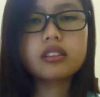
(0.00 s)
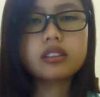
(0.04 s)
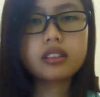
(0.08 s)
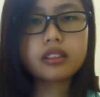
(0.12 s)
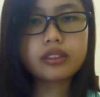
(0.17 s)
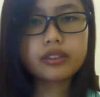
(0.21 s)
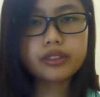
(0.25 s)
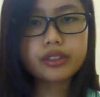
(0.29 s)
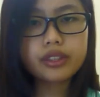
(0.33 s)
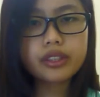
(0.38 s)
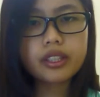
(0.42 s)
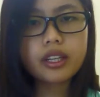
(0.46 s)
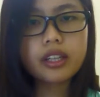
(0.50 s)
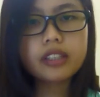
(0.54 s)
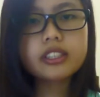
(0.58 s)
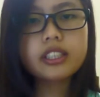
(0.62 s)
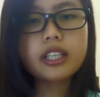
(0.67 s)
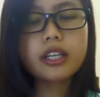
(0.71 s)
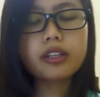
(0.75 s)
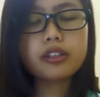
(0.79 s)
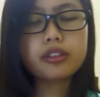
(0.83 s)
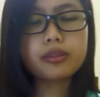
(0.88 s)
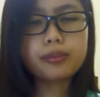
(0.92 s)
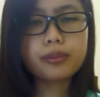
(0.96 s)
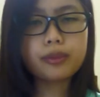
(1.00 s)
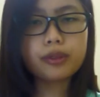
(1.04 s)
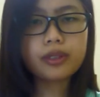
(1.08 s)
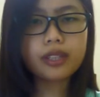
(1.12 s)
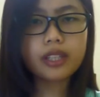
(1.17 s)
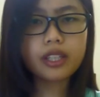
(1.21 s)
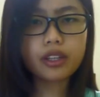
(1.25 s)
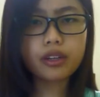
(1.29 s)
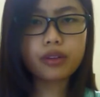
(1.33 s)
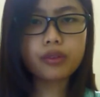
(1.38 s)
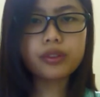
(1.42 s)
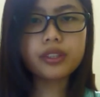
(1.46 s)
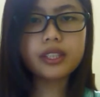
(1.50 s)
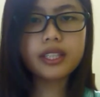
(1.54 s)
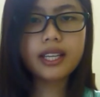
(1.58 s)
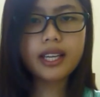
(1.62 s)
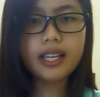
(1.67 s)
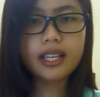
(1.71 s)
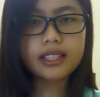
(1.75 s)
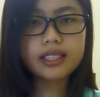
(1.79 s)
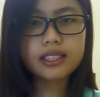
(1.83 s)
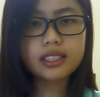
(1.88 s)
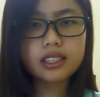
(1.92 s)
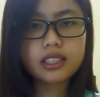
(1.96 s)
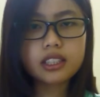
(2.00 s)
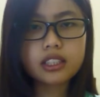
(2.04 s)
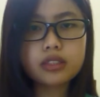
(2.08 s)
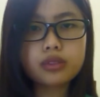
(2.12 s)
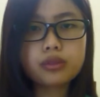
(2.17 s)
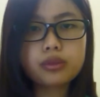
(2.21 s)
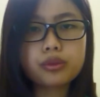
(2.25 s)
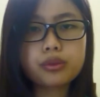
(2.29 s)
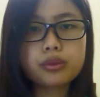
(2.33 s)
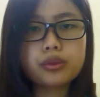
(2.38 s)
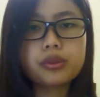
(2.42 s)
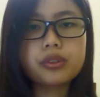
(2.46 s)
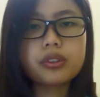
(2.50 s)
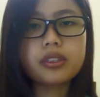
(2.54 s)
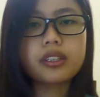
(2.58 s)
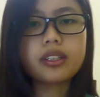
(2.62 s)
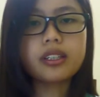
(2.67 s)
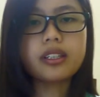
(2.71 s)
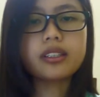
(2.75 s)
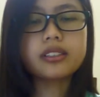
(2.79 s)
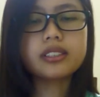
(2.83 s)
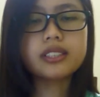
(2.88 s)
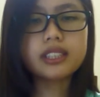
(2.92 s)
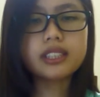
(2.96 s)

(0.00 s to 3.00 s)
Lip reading: The treehouse can be only accessed through a